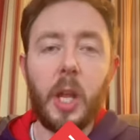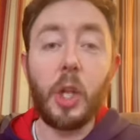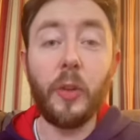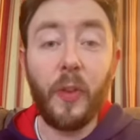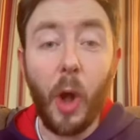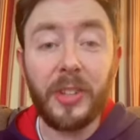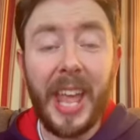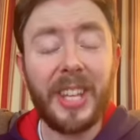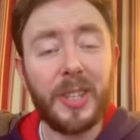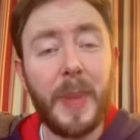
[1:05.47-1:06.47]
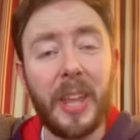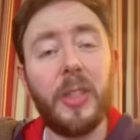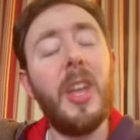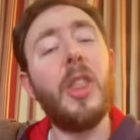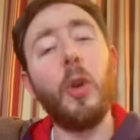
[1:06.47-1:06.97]
Devontae Smith,
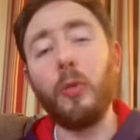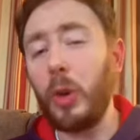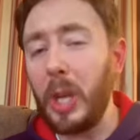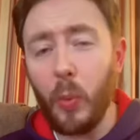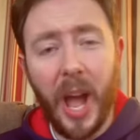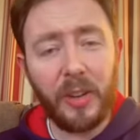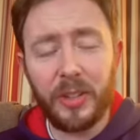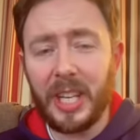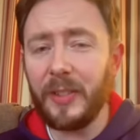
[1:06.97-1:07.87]
the rookie wide receiver